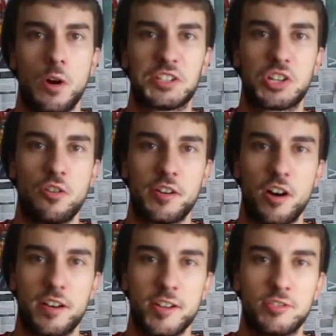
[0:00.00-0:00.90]
What's going
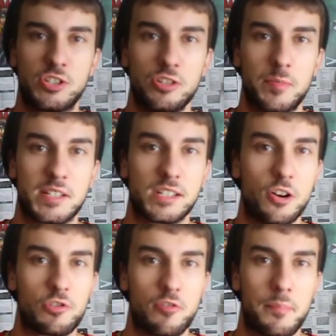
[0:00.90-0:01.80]
on, YouTube? It's
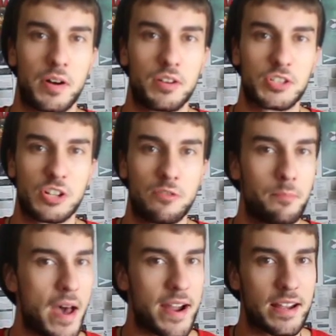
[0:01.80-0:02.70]
Logan Raposo
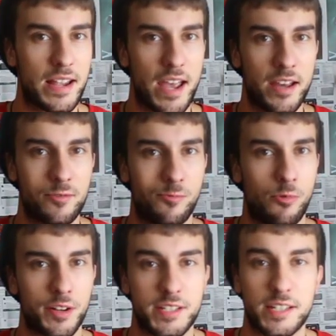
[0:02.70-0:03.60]
back again
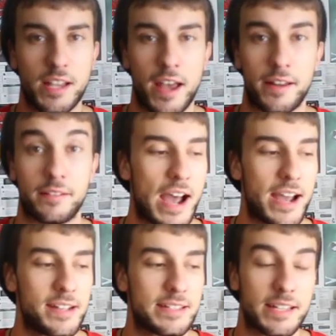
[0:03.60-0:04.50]
once again.
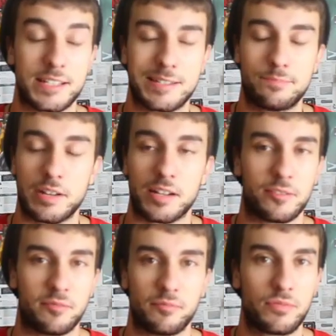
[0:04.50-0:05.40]
Guys, it's
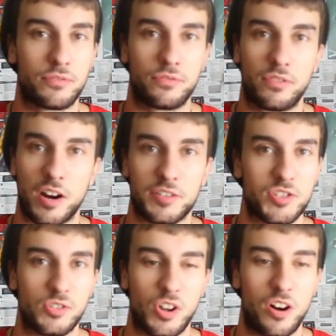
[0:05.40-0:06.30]
been far
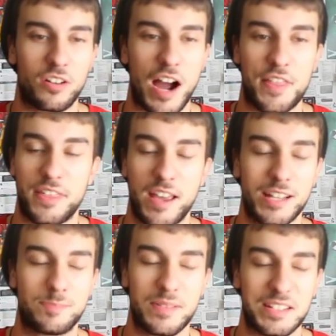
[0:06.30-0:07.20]
too long. I think
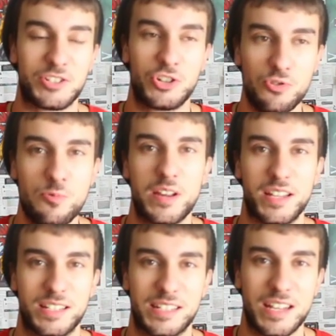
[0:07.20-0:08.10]
it's been two
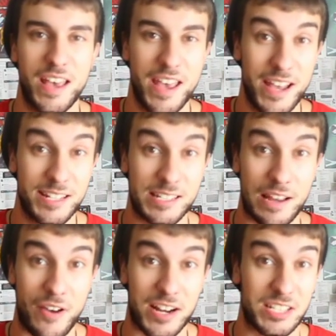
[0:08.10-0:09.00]
weeks since
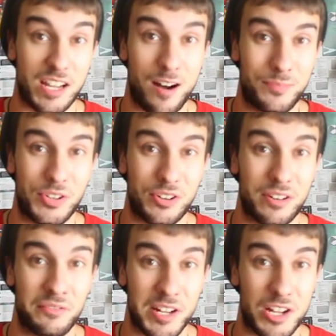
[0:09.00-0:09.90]
I've actually uploaded
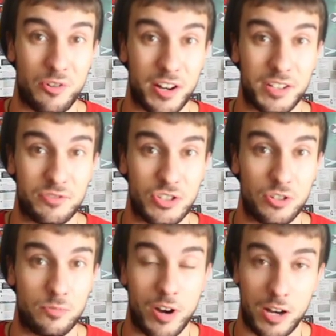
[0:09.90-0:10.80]
a video on
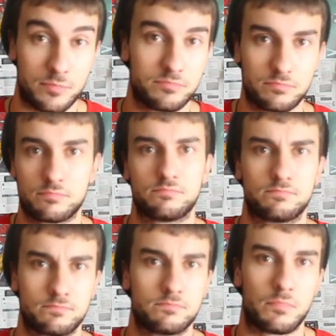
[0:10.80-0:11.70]
YouTube. Well,
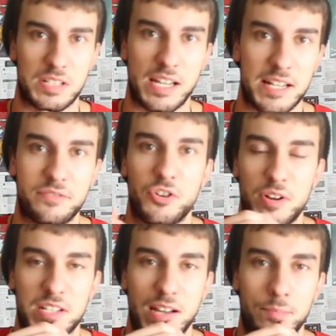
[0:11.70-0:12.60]
besides the video
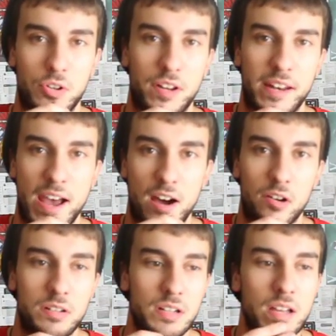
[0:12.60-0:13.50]
I just uploaded now.